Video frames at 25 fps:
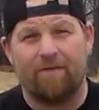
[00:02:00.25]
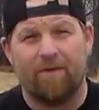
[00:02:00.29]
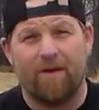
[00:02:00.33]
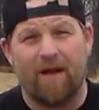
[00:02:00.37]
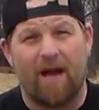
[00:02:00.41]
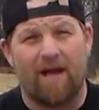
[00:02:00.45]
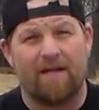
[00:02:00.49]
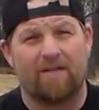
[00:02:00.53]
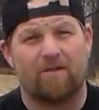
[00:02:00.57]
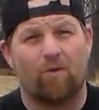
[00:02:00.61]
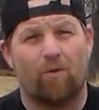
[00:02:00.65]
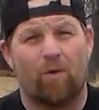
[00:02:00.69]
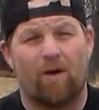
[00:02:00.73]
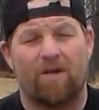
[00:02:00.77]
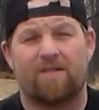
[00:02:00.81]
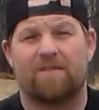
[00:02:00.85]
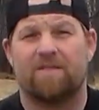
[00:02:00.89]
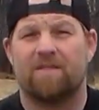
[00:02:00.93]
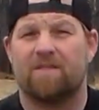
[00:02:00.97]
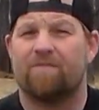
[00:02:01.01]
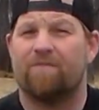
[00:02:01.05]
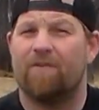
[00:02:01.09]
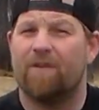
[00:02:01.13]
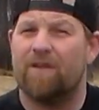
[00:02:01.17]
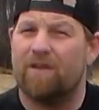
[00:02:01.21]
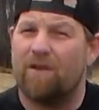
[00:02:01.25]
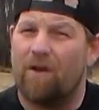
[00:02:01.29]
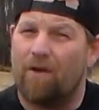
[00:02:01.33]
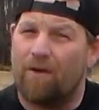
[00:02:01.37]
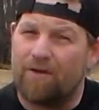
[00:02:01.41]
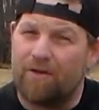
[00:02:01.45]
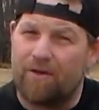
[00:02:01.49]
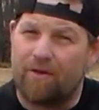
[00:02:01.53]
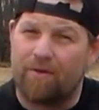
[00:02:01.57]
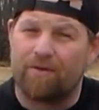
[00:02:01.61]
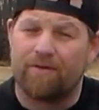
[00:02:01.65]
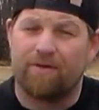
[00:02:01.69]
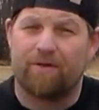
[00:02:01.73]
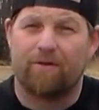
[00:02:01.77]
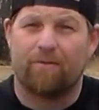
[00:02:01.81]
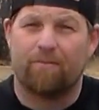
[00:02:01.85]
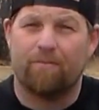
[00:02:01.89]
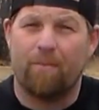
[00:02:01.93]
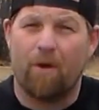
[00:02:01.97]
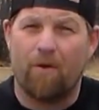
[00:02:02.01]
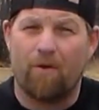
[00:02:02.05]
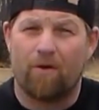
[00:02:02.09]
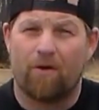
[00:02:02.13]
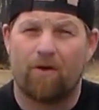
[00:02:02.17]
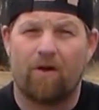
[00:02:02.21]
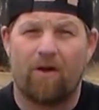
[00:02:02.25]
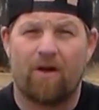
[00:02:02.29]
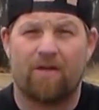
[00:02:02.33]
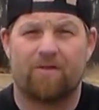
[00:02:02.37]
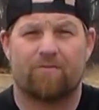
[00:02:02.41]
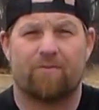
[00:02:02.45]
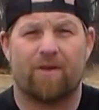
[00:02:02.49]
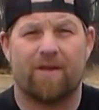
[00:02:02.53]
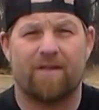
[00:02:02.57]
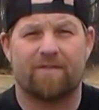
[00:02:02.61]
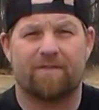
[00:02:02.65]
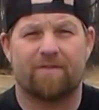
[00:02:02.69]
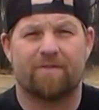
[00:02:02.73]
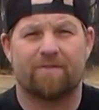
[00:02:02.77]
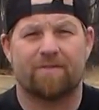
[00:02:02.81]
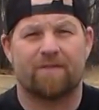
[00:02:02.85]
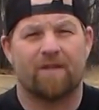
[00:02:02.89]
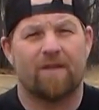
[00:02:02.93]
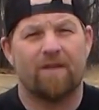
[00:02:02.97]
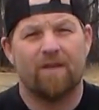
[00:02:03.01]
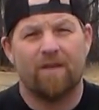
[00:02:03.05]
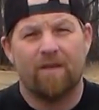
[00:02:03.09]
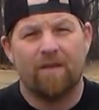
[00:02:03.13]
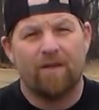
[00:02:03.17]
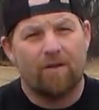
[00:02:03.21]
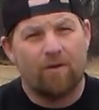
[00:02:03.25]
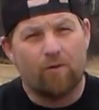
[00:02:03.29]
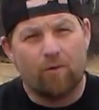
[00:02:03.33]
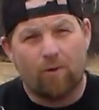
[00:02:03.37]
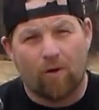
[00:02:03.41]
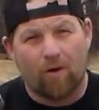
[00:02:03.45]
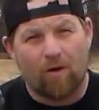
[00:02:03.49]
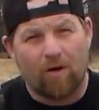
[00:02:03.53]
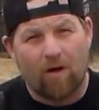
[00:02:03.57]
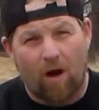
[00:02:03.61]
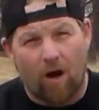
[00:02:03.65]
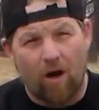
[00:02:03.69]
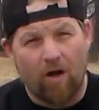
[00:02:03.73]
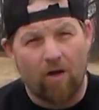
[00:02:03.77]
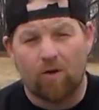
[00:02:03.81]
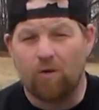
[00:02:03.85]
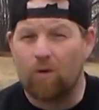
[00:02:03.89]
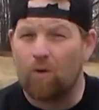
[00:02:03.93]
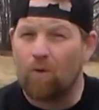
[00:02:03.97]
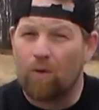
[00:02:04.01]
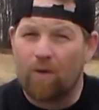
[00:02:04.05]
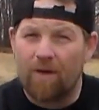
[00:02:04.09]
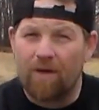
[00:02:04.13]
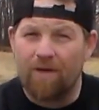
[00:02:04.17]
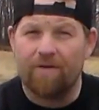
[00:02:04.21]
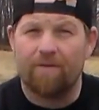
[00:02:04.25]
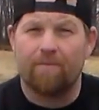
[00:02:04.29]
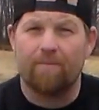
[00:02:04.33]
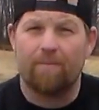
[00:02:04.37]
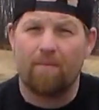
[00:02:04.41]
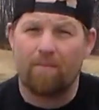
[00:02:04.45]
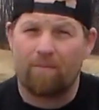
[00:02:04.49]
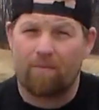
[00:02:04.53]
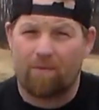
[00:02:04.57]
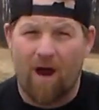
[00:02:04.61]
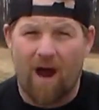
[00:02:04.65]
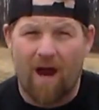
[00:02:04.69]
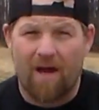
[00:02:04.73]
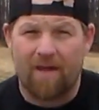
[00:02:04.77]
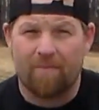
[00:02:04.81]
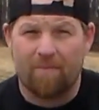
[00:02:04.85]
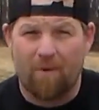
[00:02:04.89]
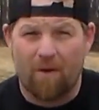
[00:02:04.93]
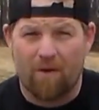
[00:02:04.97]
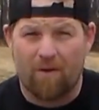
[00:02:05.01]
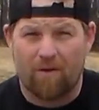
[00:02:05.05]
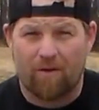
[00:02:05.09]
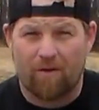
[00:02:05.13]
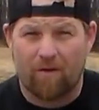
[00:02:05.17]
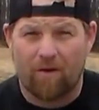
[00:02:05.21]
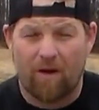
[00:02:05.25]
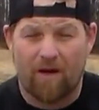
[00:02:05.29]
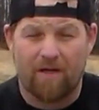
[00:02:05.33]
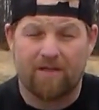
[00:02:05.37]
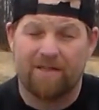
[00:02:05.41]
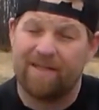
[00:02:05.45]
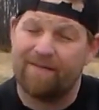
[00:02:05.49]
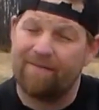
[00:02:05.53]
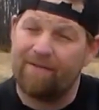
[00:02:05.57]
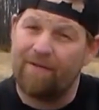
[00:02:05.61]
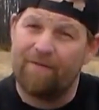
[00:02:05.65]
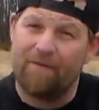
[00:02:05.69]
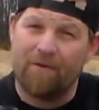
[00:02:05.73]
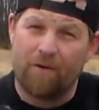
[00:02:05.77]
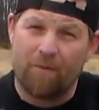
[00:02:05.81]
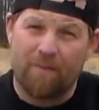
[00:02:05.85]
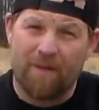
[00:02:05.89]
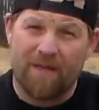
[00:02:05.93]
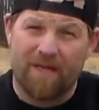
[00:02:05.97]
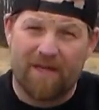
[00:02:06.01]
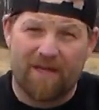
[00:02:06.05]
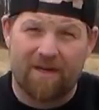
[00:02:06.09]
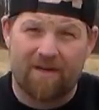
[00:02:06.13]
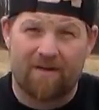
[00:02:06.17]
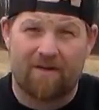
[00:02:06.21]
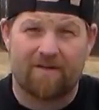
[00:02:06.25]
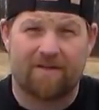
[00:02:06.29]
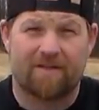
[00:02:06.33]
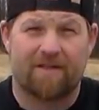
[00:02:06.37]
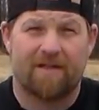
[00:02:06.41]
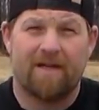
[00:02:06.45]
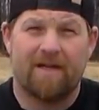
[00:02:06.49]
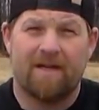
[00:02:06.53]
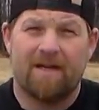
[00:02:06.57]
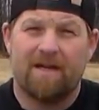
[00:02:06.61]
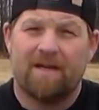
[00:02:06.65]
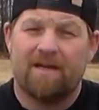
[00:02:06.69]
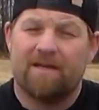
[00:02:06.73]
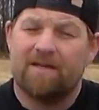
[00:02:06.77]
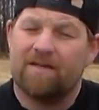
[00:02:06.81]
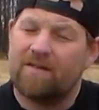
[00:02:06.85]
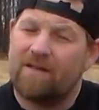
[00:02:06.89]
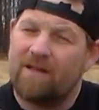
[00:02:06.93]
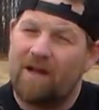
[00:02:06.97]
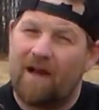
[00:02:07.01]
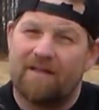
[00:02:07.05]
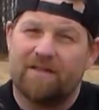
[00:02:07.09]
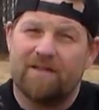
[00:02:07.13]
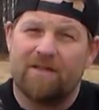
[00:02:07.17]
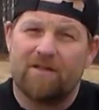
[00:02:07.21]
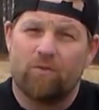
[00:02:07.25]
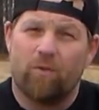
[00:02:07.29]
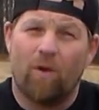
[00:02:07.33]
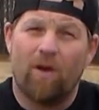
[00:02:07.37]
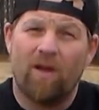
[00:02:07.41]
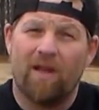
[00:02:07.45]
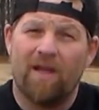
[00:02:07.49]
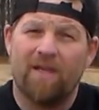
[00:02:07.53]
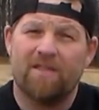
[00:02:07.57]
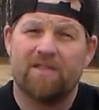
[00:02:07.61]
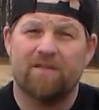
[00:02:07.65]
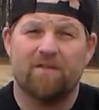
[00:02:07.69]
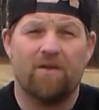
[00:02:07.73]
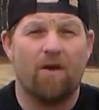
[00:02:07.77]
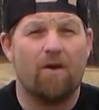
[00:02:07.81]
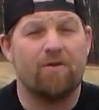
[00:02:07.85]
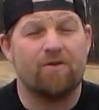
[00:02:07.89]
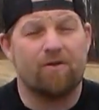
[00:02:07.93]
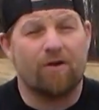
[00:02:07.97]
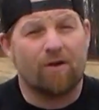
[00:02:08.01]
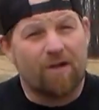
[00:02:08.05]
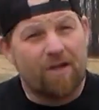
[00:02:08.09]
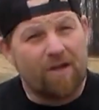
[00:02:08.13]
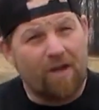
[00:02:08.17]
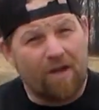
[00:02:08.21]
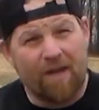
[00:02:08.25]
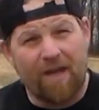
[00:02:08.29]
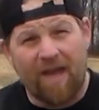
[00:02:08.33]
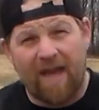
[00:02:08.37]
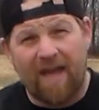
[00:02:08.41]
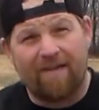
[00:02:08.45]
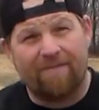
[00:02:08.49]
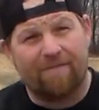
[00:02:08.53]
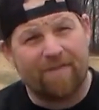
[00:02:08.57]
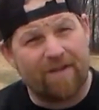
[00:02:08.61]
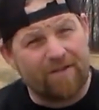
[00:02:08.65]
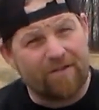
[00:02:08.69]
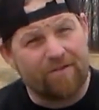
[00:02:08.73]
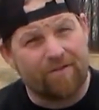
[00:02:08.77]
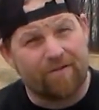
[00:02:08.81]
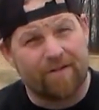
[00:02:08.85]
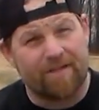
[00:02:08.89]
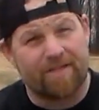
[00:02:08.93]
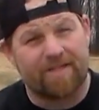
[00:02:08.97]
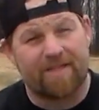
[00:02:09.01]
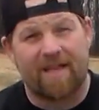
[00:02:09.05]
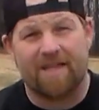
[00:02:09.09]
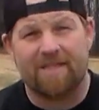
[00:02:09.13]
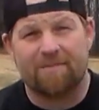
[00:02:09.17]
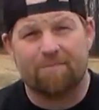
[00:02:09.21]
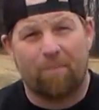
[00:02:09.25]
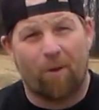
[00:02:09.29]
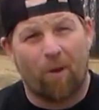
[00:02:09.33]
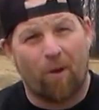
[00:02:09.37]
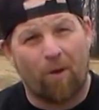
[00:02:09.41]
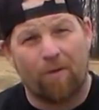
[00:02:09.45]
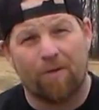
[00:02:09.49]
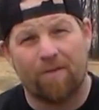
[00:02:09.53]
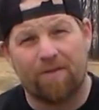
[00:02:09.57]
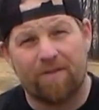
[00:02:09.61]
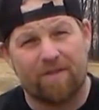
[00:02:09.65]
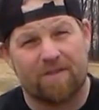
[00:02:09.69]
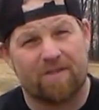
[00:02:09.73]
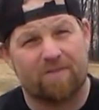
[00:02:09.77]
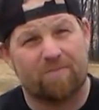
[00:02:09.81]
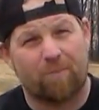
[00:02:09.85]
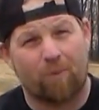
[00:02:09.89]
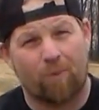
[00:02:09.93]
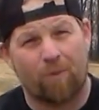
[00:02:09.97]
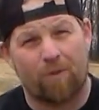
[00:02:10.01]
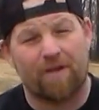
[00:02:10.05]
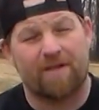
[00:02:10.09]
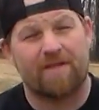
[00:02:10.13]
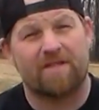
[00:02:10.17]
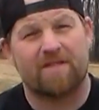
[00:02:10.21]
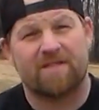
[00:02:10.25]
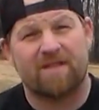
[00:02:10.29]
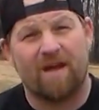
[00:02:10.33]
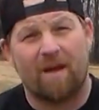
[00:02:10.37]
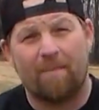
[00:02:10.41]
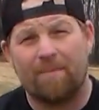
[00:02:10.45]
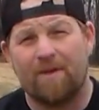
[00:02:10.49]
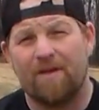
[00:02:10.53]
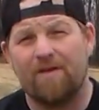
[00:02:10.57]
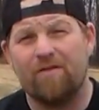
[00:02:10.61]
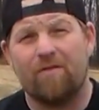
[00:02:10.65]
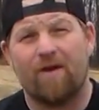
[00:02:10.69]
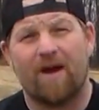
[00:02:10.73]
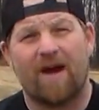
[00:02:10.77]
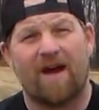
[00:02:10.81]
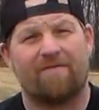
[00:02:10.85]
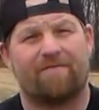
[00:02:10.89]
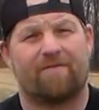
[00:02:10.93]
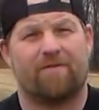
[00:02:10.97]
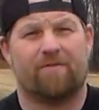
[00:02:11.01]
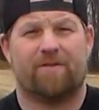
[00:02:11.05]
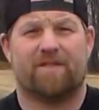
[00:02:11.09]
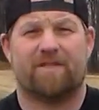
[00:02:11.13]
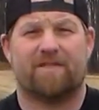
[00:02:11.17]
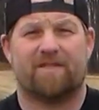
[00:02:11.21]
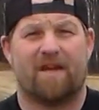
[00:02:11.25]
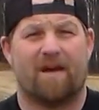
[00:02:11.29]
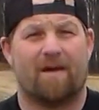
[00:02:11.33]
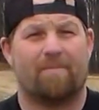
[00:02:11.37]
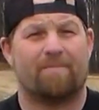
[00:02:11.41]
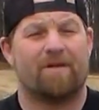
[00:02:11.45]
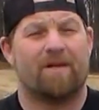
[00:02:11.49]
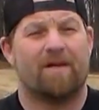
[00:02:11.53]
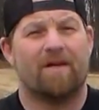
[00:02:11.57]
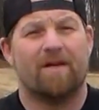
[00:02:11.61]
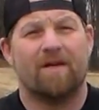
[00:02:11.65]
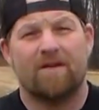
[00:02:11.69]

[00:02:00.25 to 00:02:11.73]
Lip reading: If you guys are watching this video and you're motocross racers who are hardcore into riding motocross, even if you're beginners, I just want to let you know you're going to have injuries. That's part of this sport. It's something you have to accept.